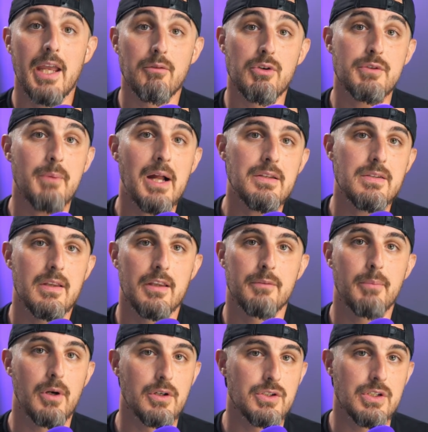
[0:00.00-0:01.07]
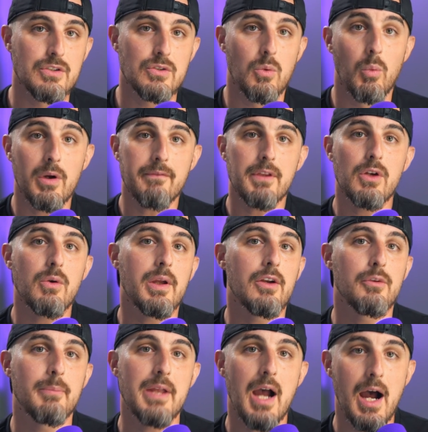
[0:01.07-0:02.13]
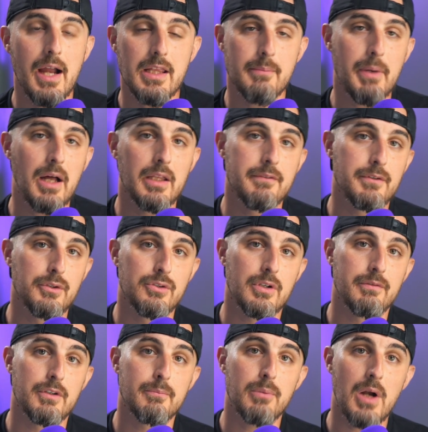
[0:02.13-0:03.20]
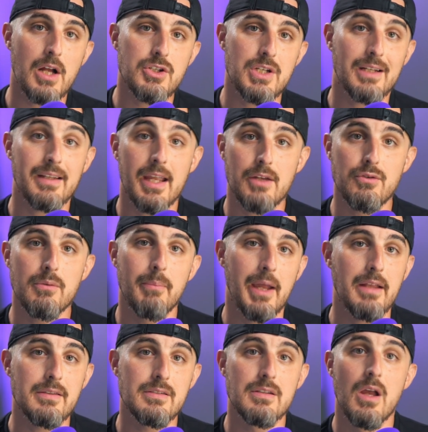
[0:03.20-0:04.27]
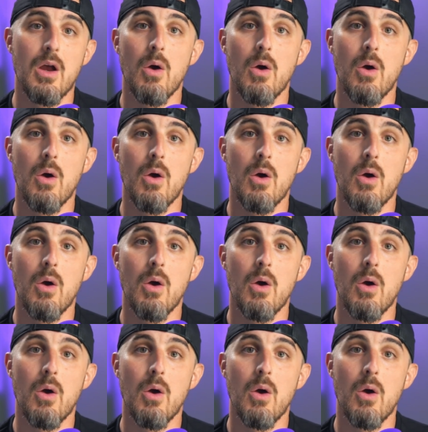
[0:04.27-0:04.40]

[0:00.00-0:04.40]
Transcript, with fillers: In response to this purchase, one of the creators behind the polyfill service project, Andrew Betts,